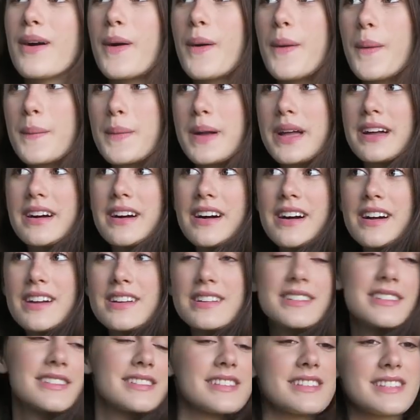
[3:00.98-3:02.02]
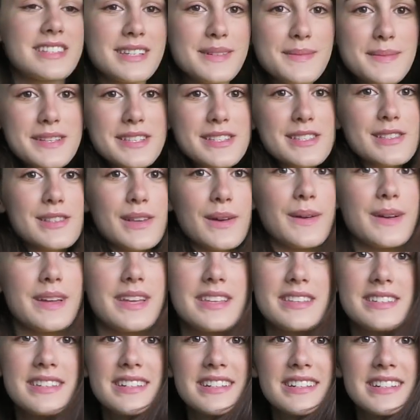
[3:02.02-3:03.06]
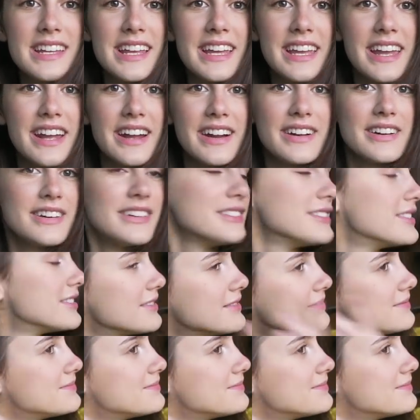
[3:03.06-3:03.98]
Oh my gosh, this is gonna be so easy to take care of.